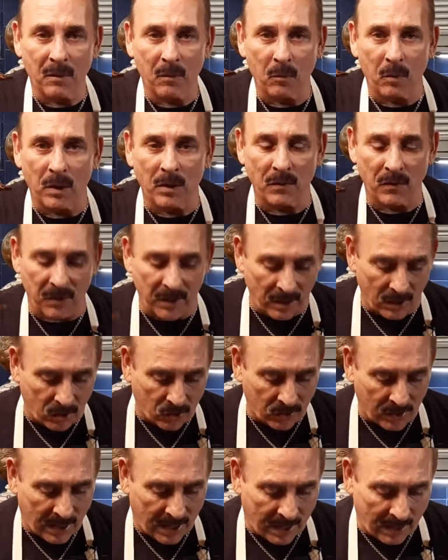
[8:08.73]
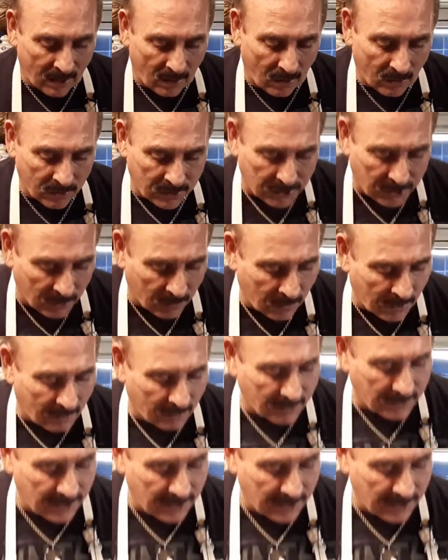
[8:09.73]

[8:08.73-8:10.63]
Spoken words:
Wonderful thing to try. And also, I was